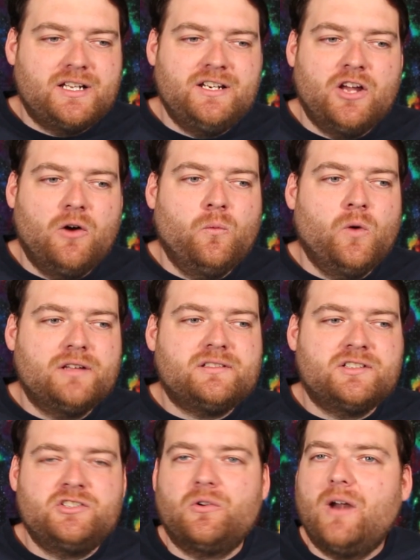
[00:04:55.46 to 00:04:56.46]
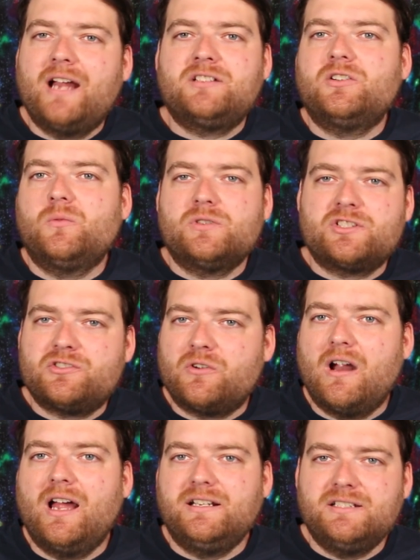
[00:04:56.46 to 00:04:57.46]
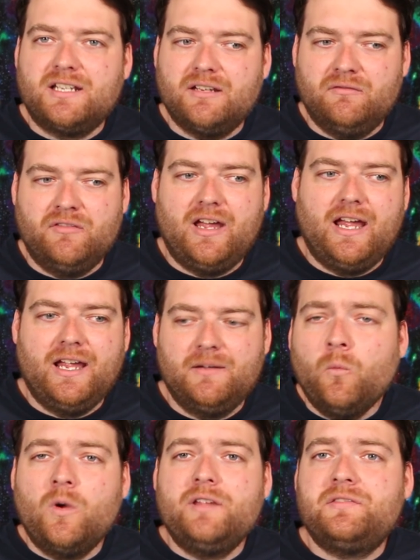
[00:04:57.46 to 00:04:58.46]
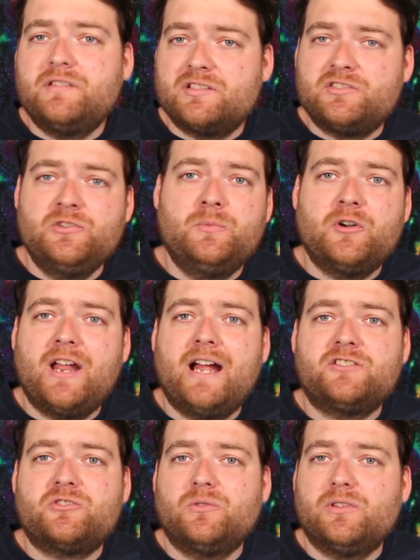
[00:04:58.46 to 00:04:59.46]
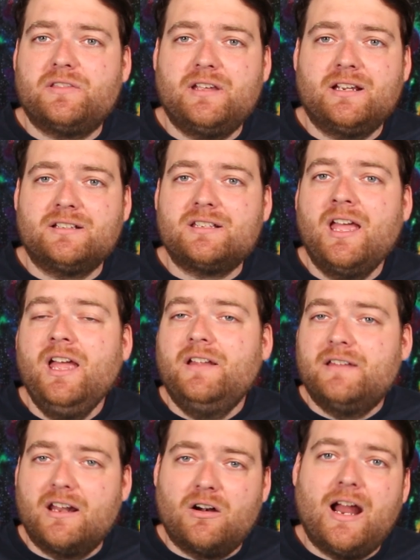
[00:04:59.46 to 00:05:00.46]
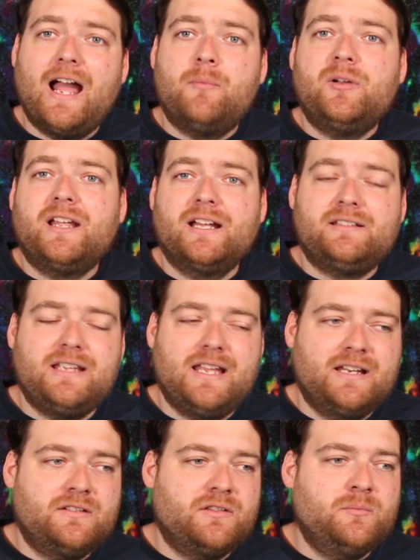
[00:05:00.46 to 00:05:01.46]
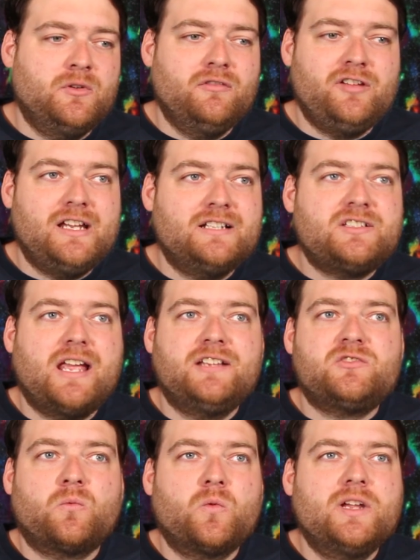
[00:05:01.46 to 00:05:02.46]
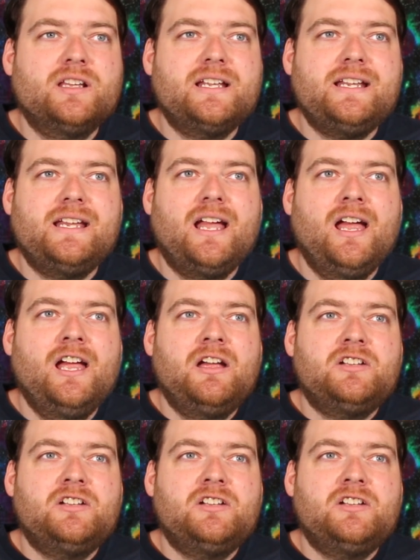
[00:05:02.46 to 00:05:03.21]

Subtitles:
really know what the director was trying to convey with the supernatural things that are happening at the end of the movie. It's really